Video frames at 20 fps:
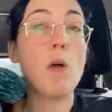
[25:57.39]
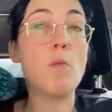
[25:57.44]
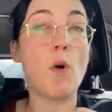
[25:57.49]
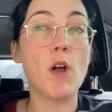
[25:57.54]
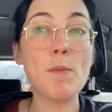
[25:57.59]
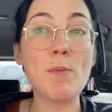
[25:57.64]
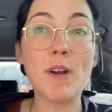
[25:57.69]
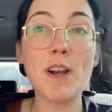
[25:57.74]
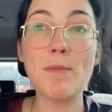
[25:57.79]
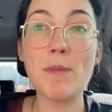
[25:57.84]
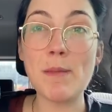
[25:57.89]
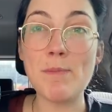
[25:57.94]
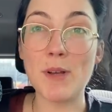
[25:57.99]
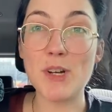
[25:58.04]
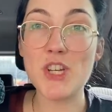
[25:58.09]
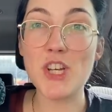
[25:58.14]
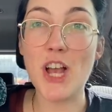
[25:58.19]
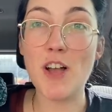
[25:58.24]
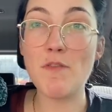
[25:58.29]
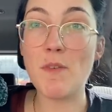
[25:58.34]
wanna put it on my
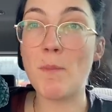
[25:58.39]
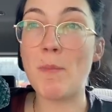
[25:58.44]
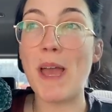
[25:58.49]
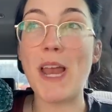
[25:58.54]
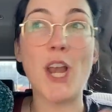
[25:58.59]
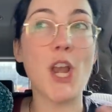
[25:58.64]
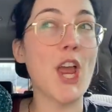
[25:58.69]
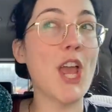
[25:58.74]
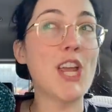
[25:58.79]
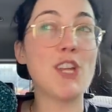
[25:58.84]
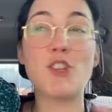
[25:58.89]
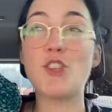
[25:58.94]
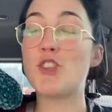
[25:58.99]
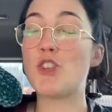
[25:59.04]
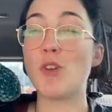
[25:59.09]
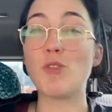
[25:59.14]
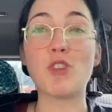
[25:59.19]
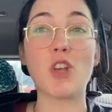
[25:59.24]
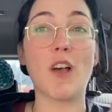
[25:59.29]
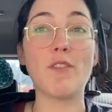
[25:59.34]
bookshelf, but it's
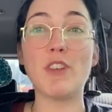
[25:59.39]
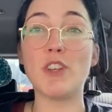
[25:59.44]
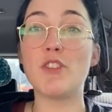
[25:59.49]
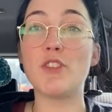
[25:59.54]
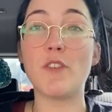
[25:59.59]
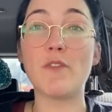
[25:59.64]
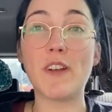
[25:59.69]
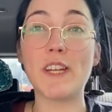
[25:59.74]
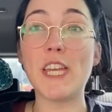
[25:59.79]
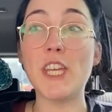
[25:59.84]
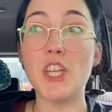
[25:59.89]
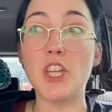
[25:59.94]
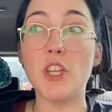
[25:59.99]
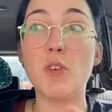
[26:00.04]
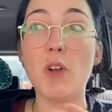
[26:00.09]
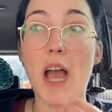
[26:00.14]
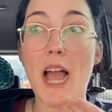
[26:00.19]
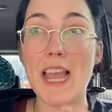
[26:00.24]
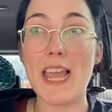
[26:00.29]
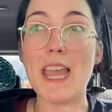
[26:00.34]
so soft and so fucking
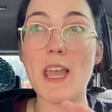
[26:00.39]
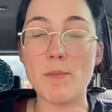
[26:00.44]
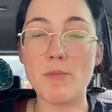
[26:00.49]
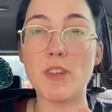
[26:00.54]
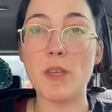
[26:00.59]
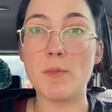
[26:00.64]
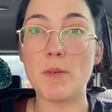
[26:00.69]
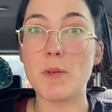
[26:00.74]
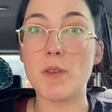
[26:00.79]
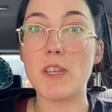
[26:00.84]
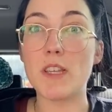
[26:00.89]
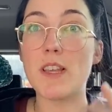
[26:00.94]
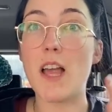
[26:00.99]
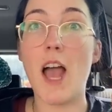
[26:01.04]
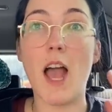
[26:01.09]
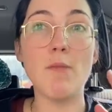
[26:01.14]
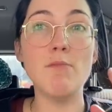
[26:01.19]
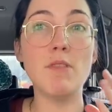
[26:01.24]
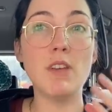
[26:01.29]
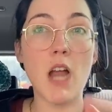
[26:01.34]
cute. I am sleeping with this.
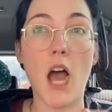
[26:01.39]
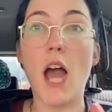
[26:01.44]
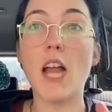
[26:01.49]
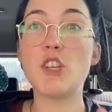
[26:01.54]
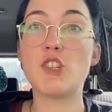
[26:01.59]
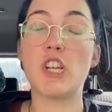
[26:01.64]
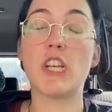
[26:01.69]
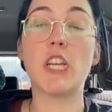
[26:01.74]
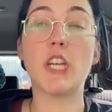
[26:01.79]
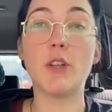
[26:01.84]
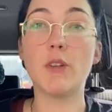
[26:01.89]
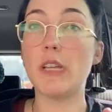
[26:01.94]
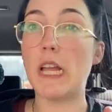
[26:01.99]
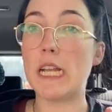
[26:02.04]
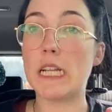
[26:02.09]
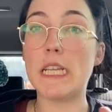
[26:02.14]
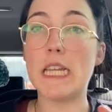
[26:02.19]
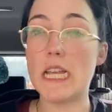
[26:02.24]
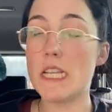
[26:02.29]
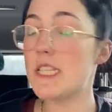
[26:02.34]
I'm not shitting you.
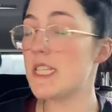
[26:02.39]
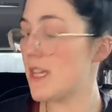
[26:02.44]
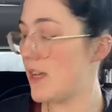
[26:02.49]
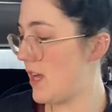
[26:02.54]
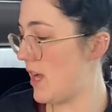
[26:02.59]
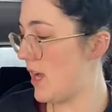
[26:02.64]
Like this.